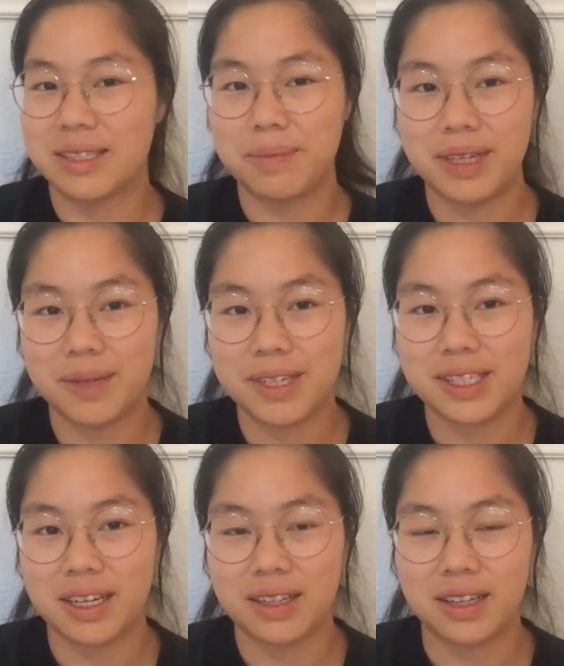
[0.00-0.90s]
a PM
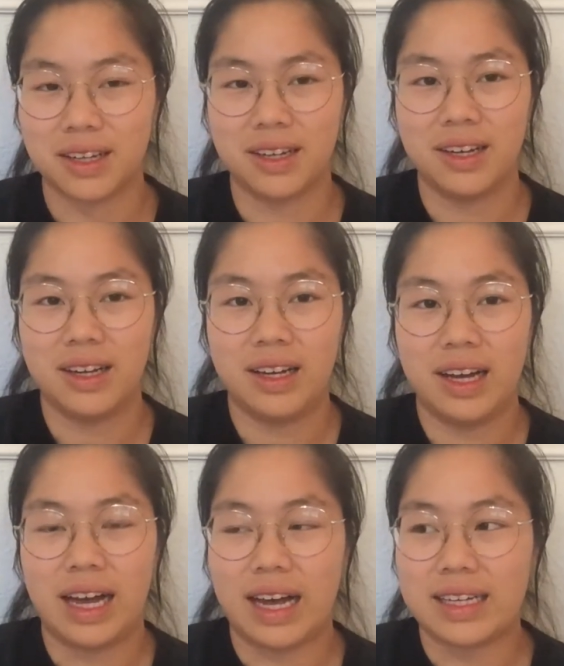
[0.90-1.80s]
exactly. Like
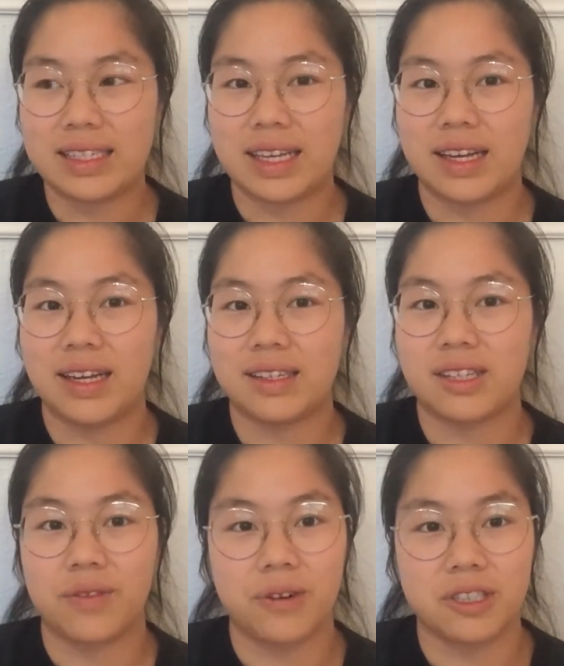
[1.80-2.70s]
as a
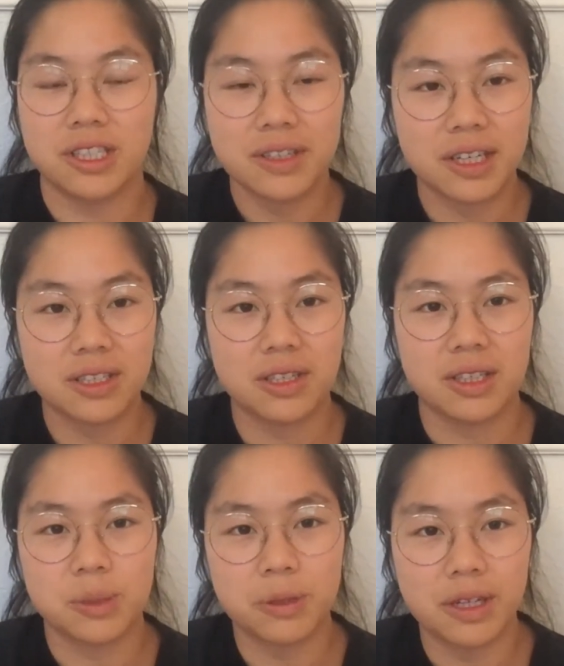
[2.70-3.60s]
software engineering intern,
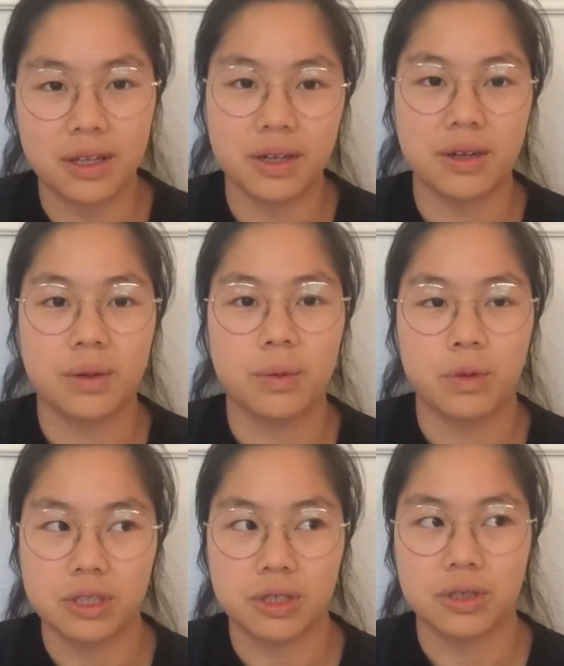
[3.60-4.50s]
it's pretty clear
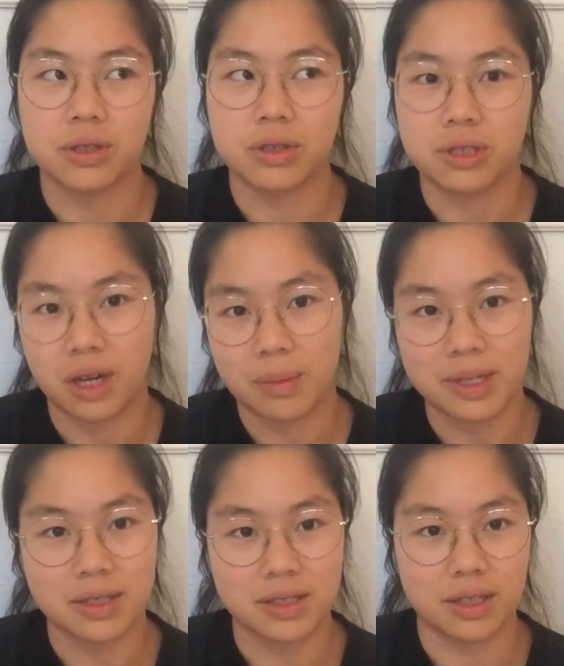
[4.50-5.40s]
what your job
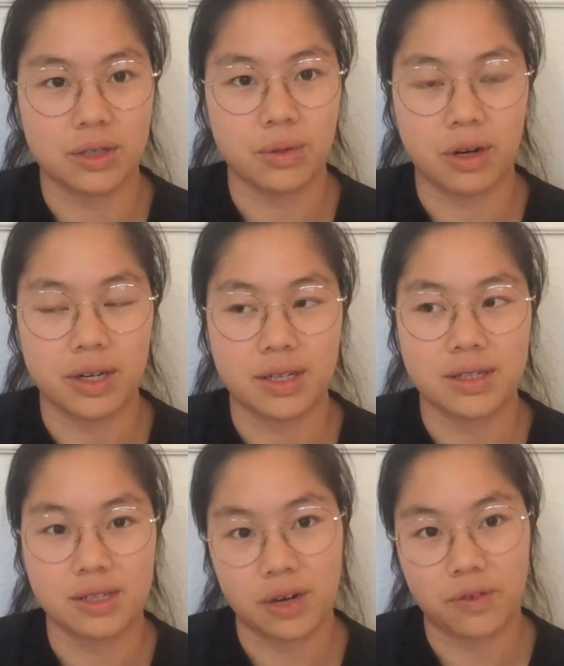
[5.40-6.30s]
is. Like you are a
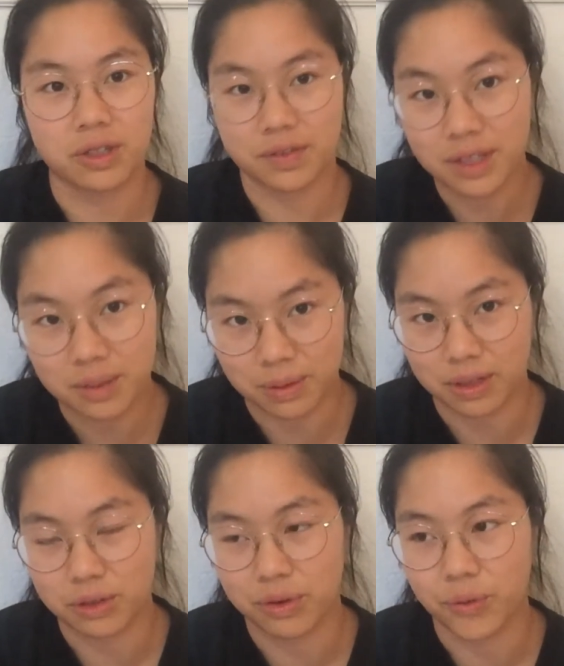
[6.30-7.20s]
software developer,
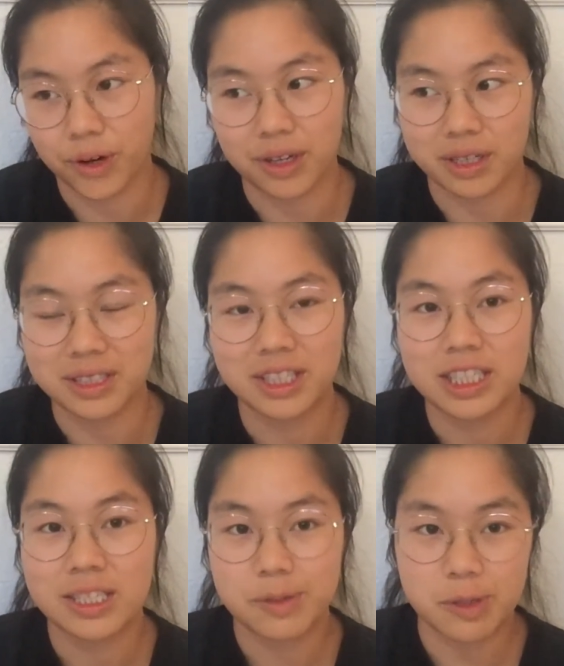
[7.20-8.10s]
you are working on
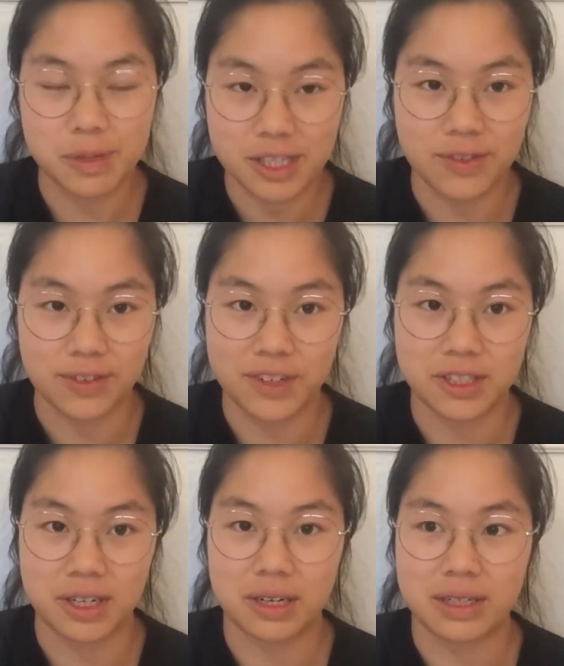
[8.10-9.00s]
specific
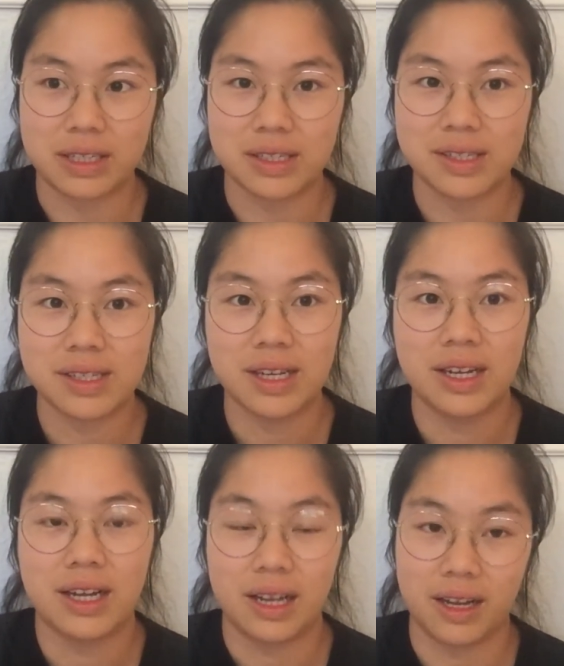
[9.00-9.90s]
feature areas
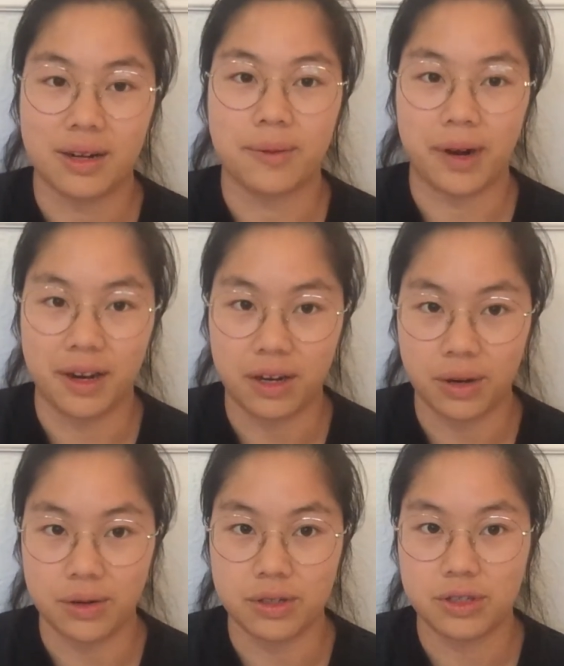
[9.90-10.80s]
and writing
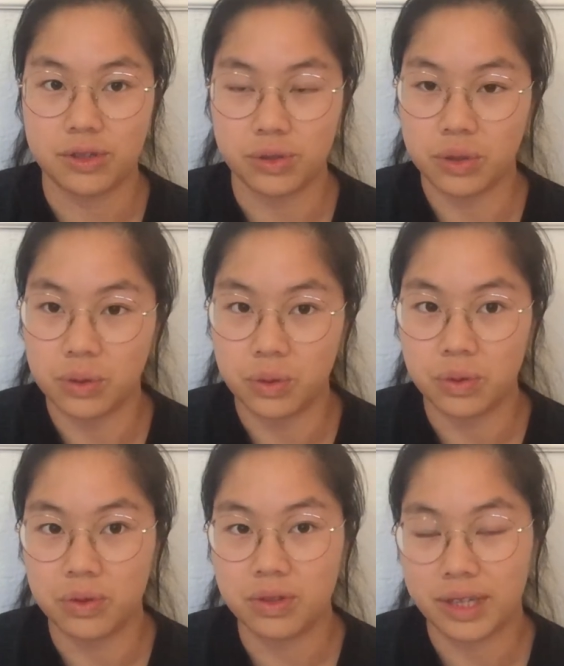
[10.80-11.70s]
code to
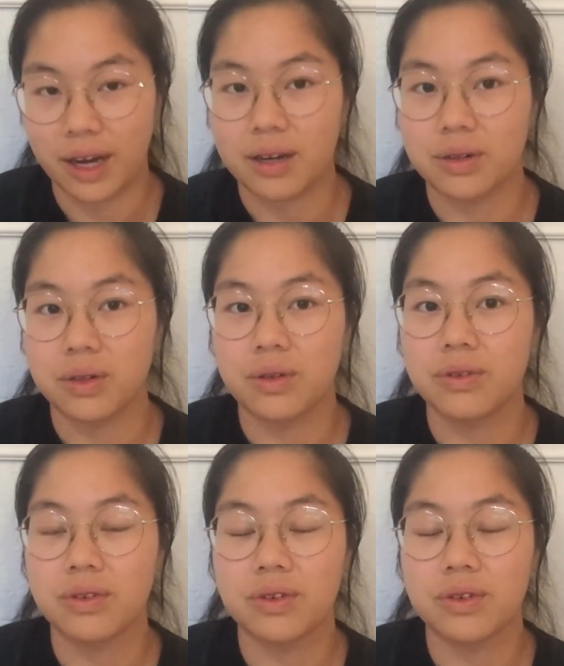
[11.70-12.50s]
tackle